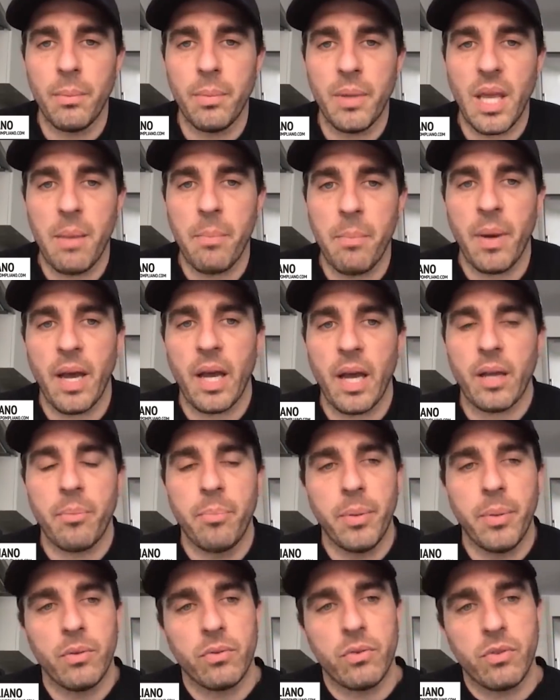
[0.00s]
came back,
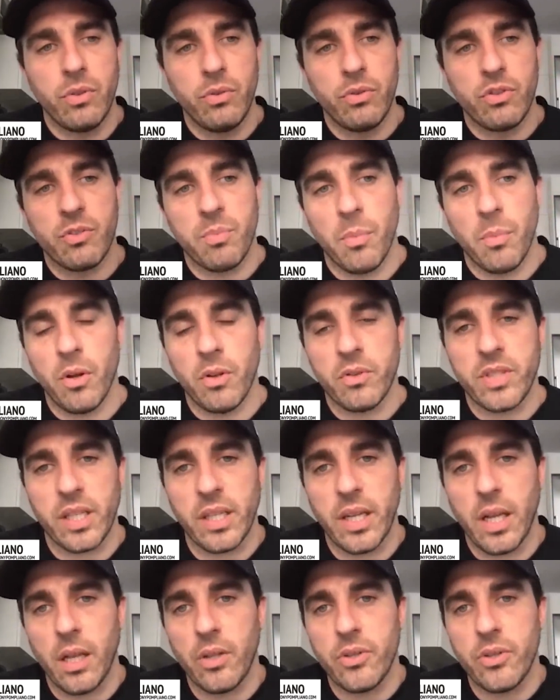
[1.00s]
built two small
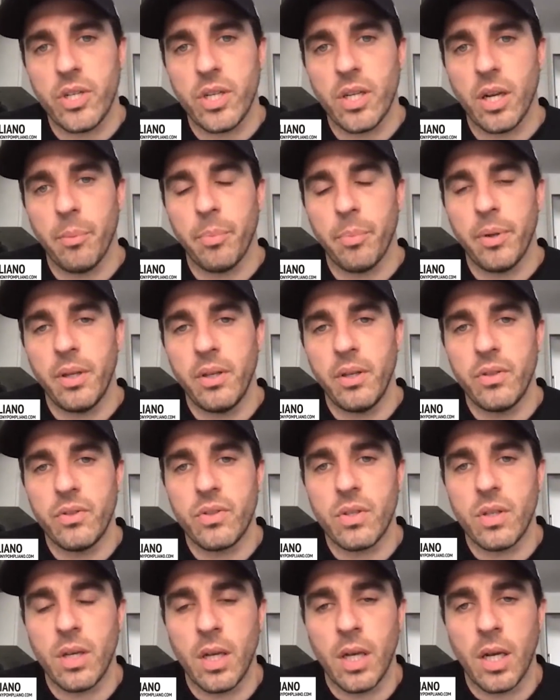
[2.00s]
technology
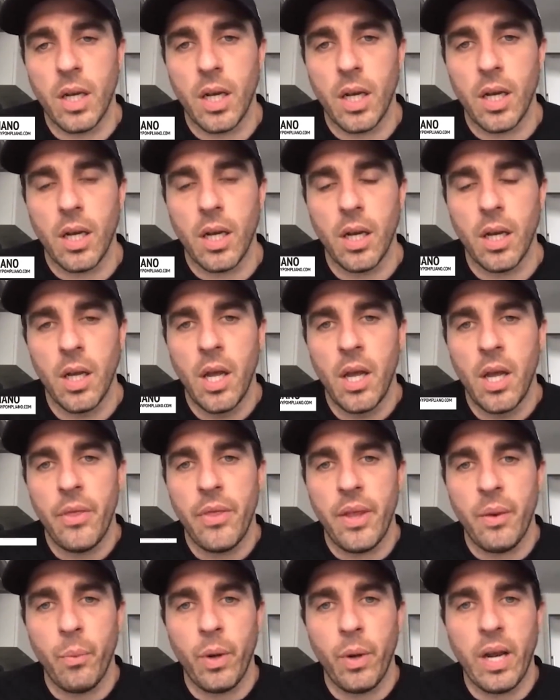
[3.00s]
companies,
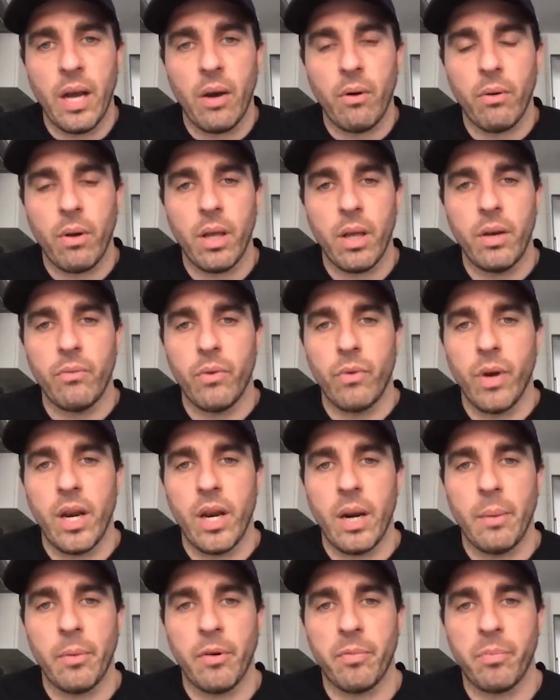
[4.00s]
then went out and ran a
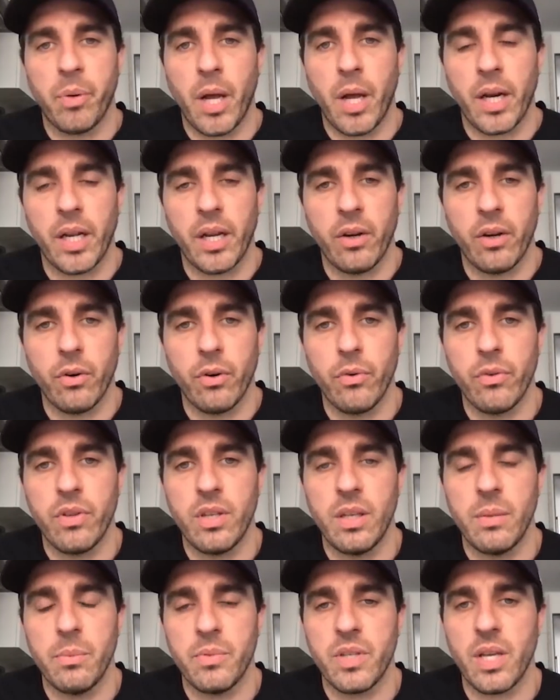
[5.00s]
number of product and growth
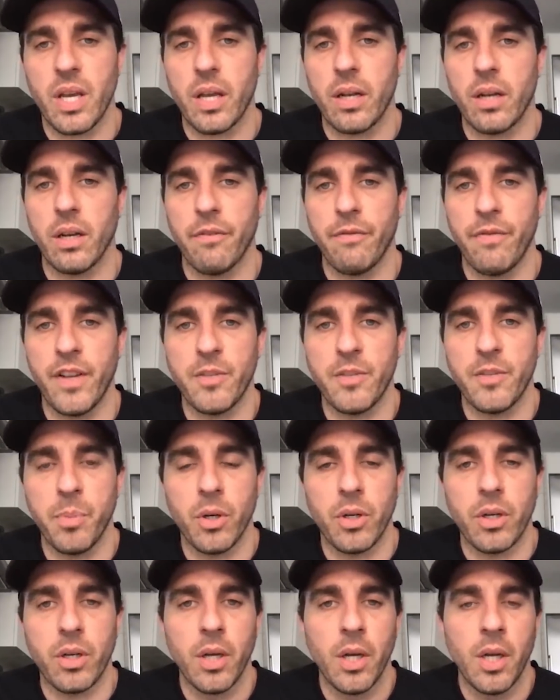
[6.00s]
teams at
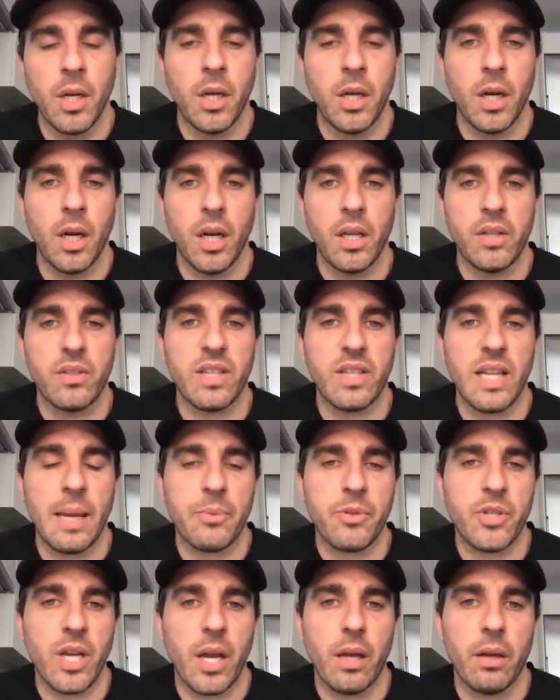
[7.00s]
Facebook and
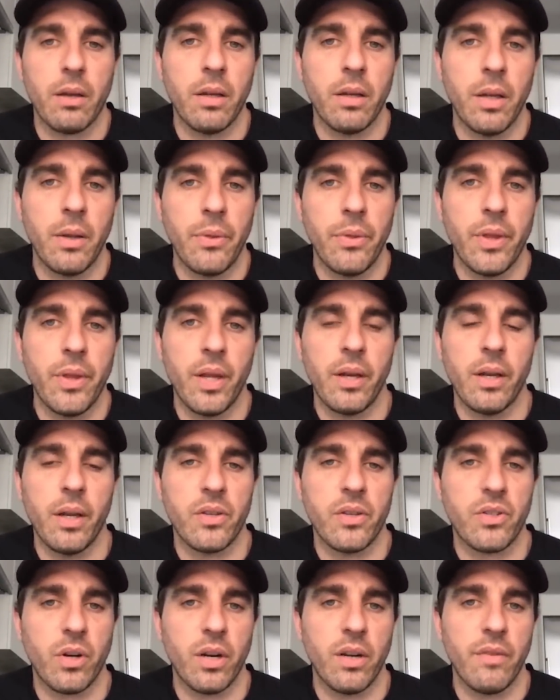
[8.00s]
Snapchat, and then
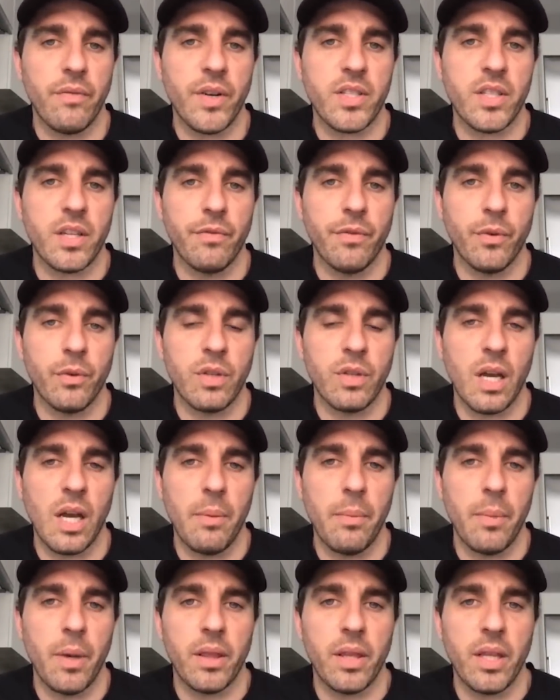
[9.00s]
started investing
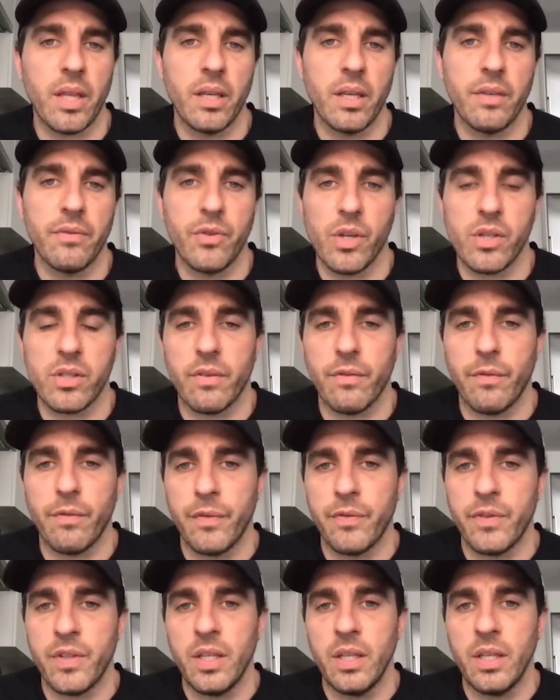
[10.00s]
full-time at the end of
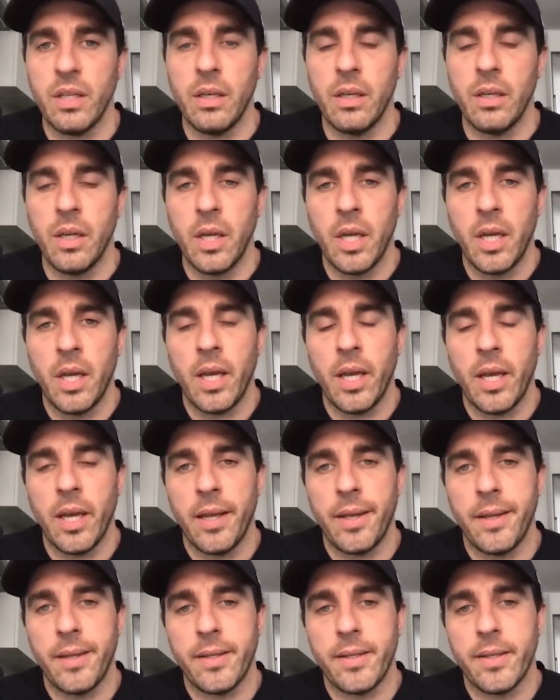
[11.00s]
2015,
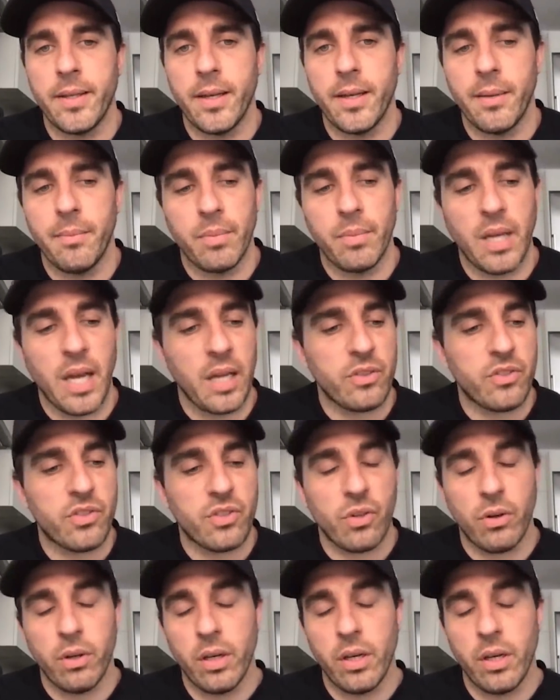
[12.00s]
and got
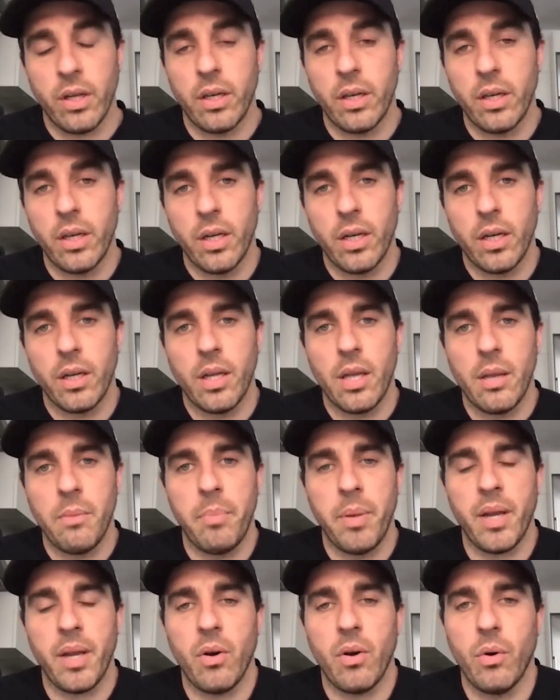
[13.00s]
started in
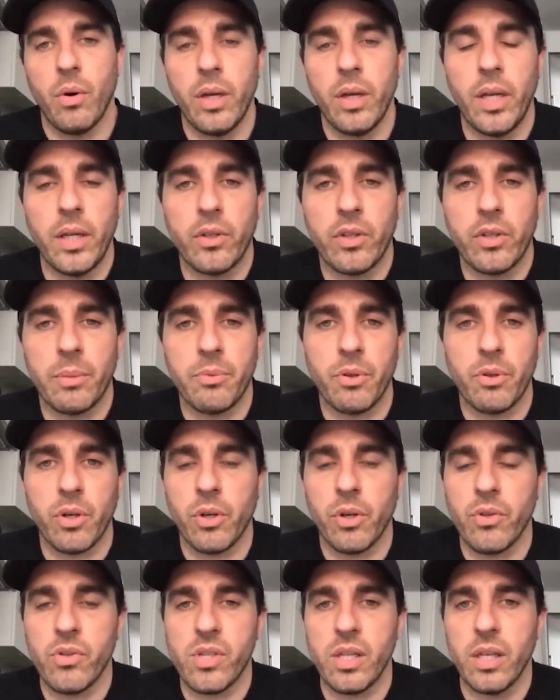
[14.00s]
Bitcoin and
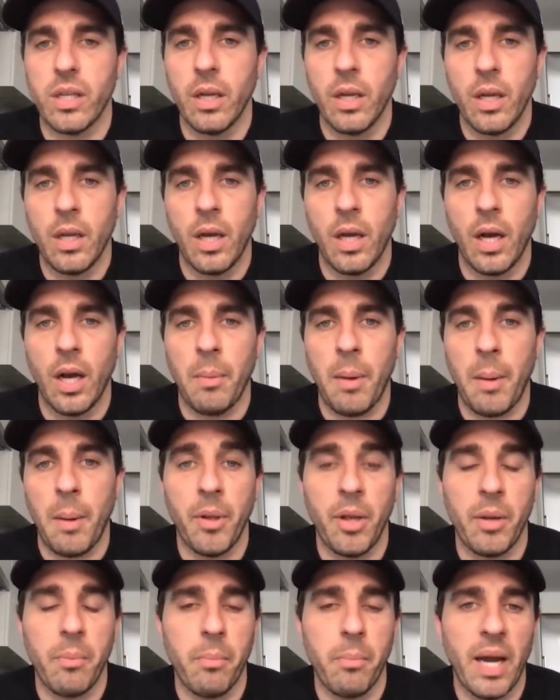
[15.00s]
cryptocurrency by
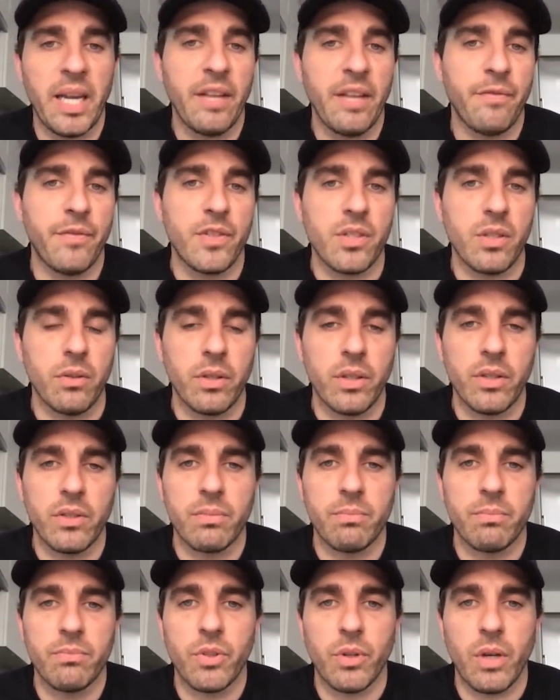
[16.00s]
building mining
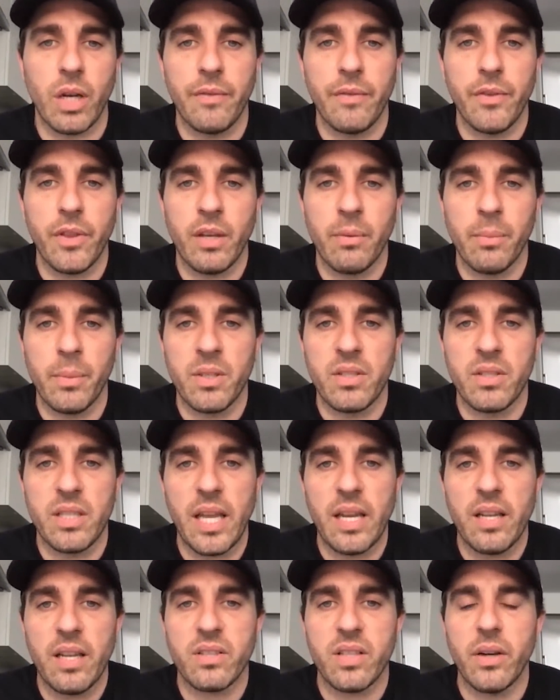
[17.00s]
facilities. So kind of you think of them as
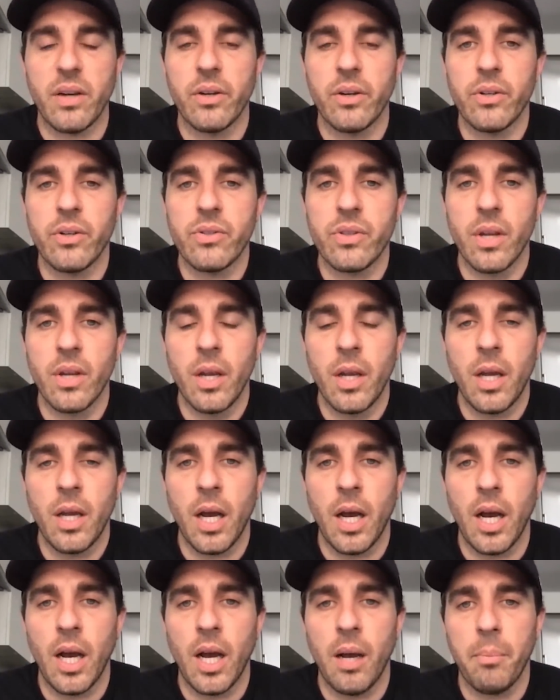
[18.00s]
data centers,
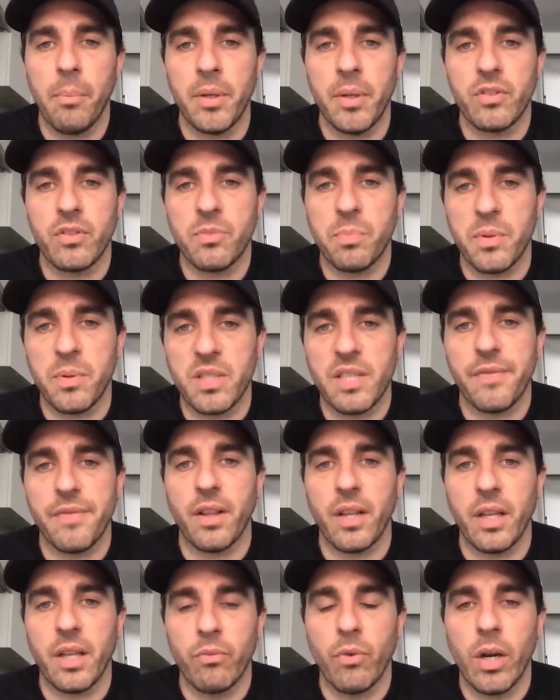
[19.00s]
but
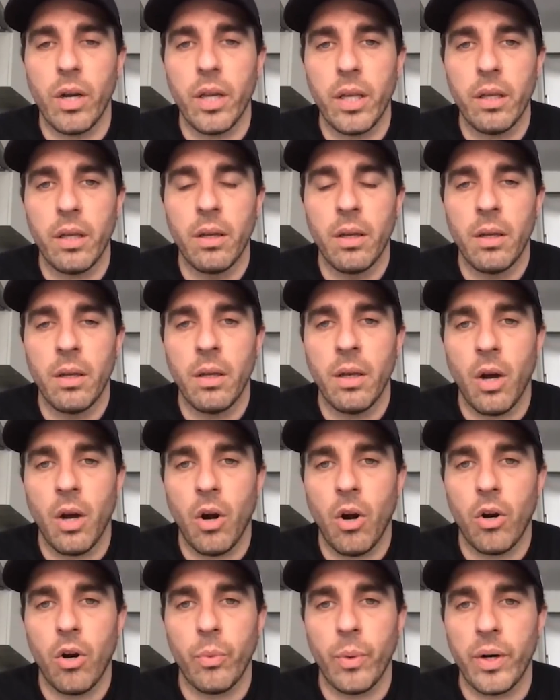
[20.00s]
specifically running
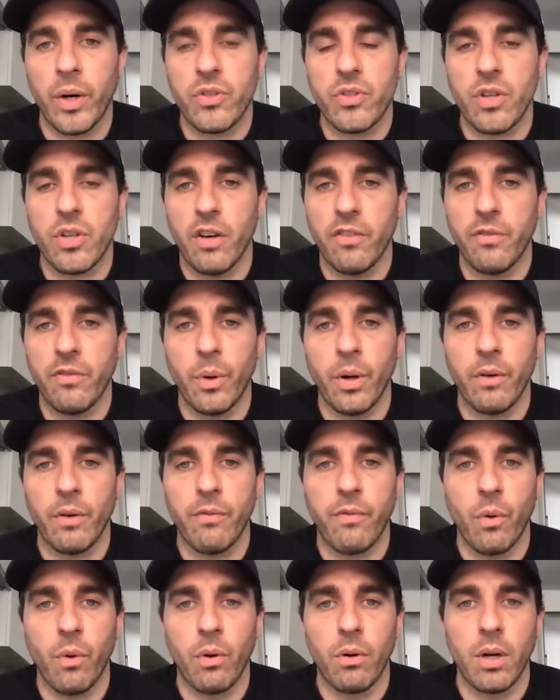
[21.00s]
hardware and software
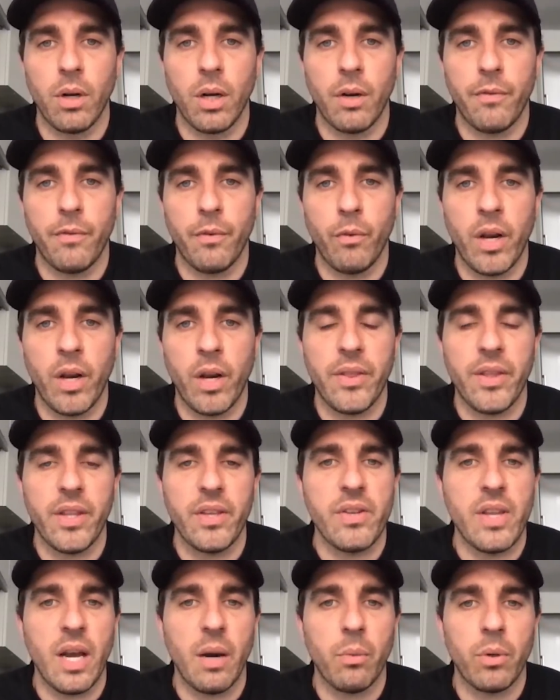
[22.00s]
for running
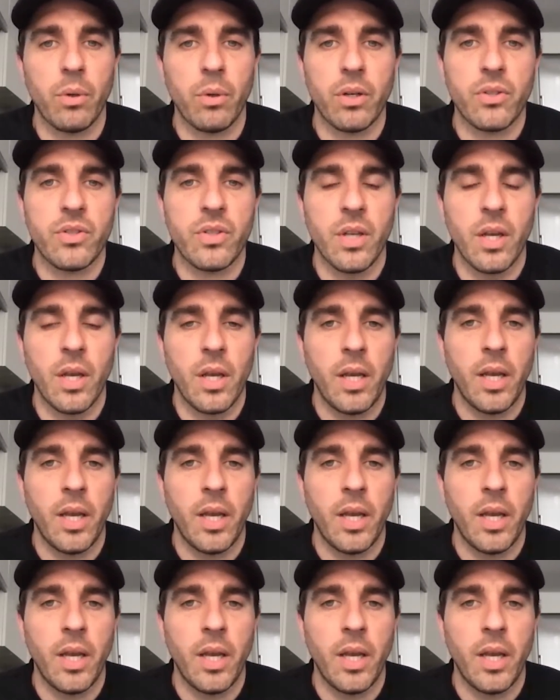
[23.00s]
these networks.